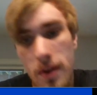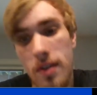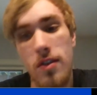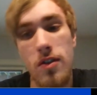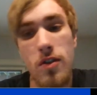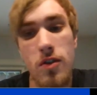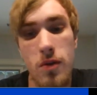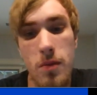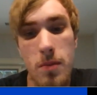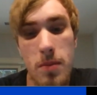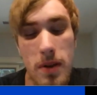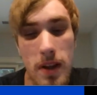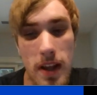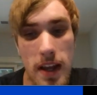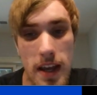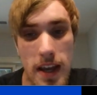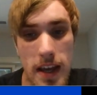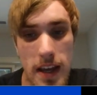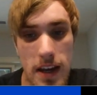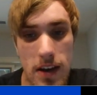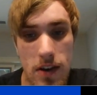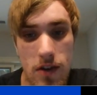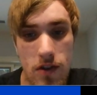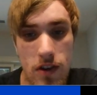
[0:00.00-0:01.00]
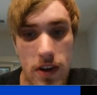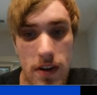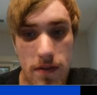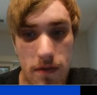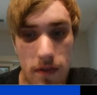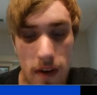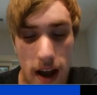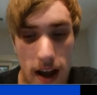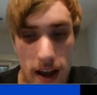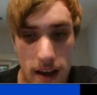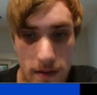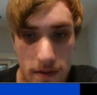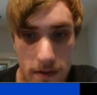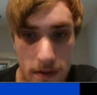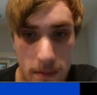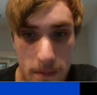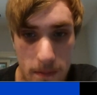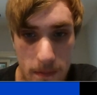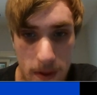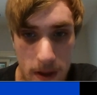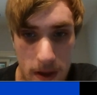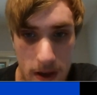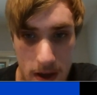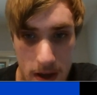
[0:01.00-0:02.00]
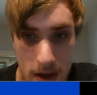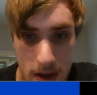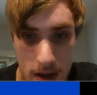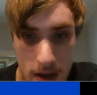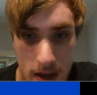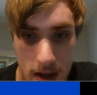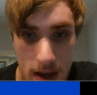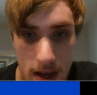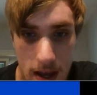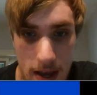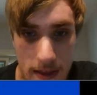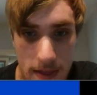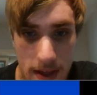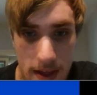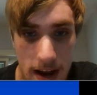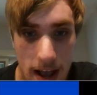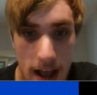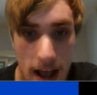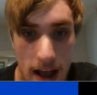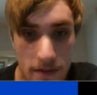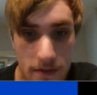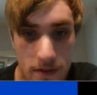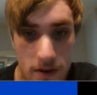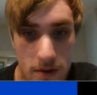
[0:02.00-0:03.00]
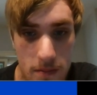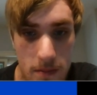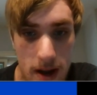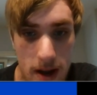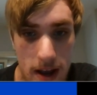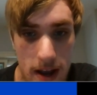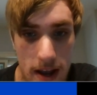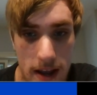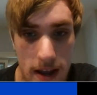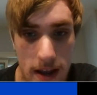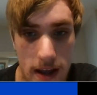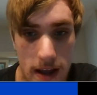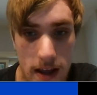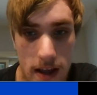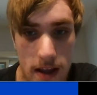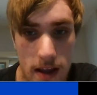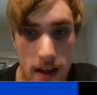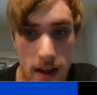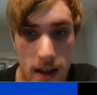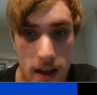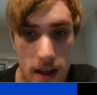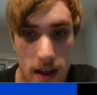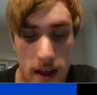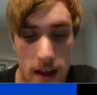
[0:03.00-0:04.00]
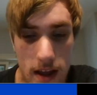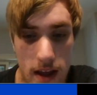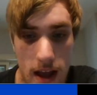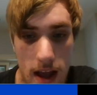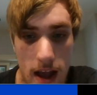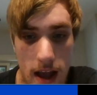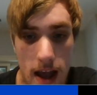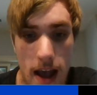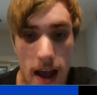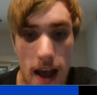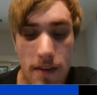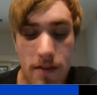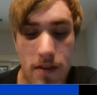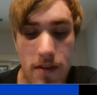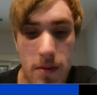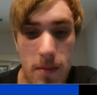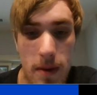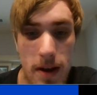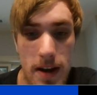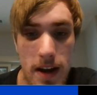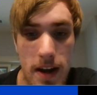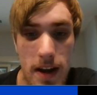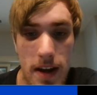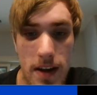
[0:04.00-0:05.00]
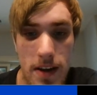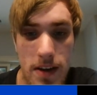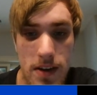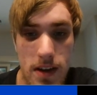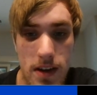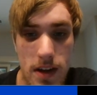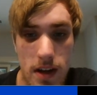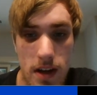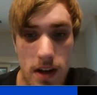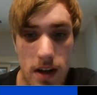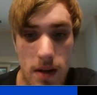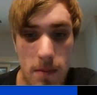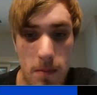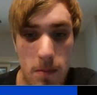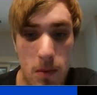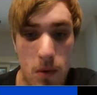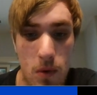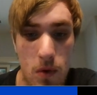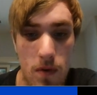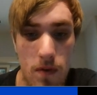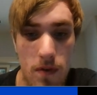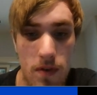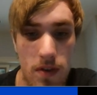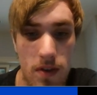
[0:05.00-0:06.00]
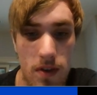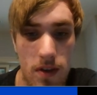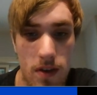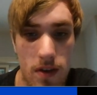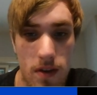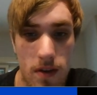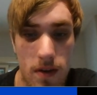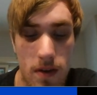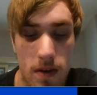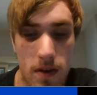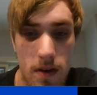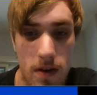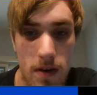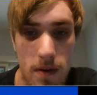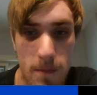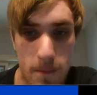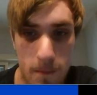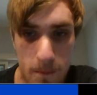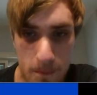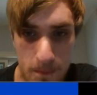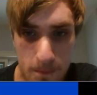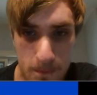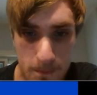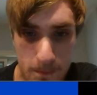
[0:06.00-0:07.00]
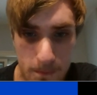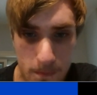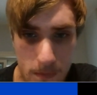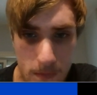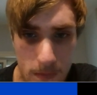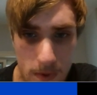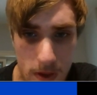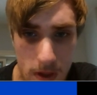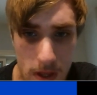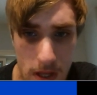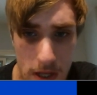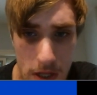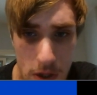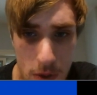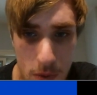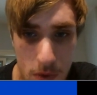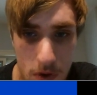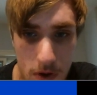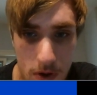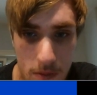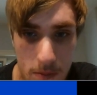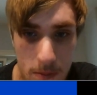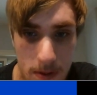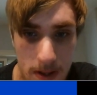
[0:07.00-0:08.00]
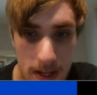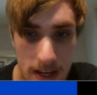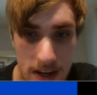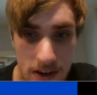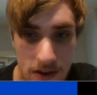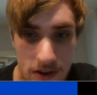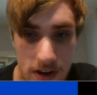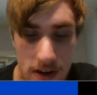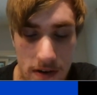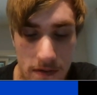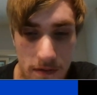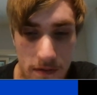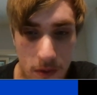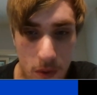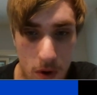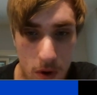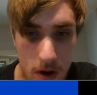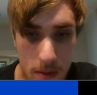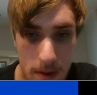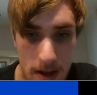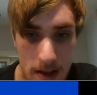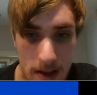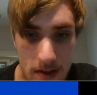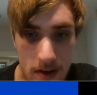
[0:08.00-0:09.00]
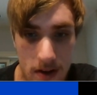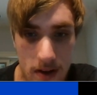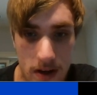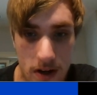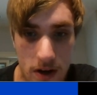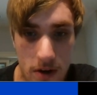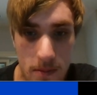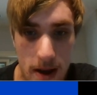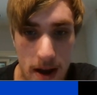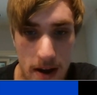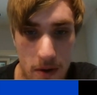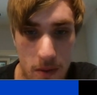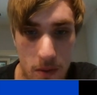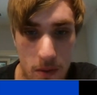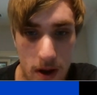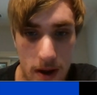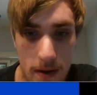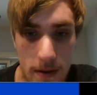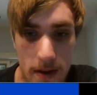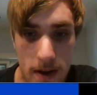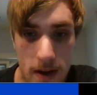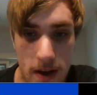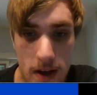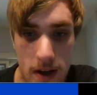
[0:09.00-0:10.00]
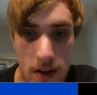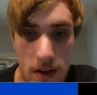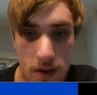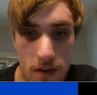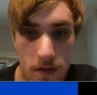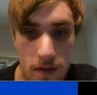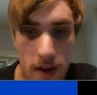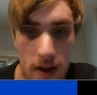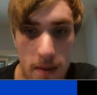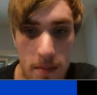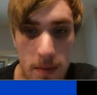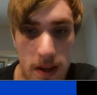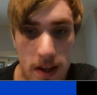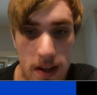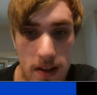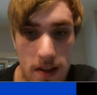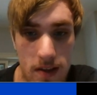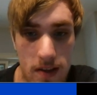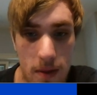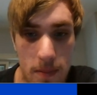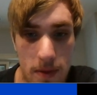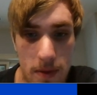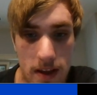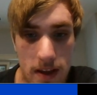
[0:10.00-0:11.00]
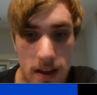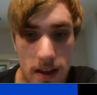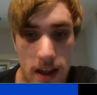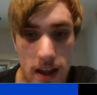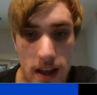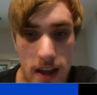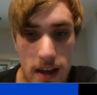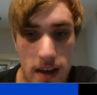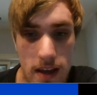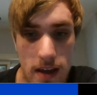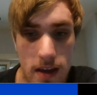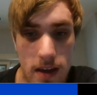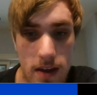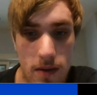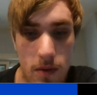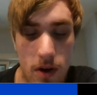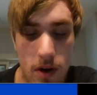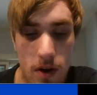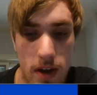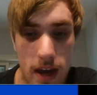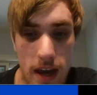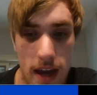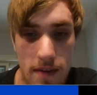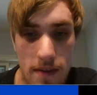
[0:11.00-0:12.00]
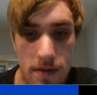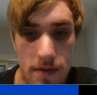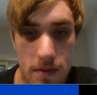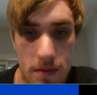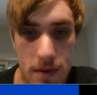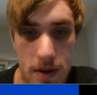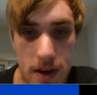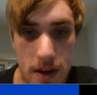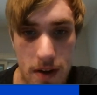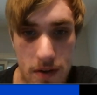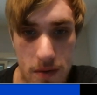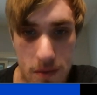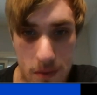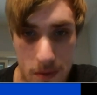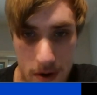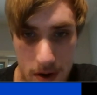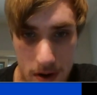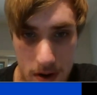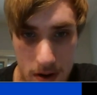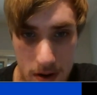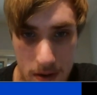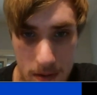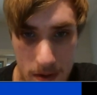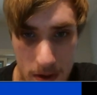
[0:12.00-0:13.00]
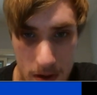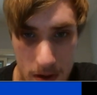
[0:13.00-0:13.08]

was to play g5, and then after my knight moves, he could play g4 basically no matter what. So if I played something like, well, okay, f3 doesn't work.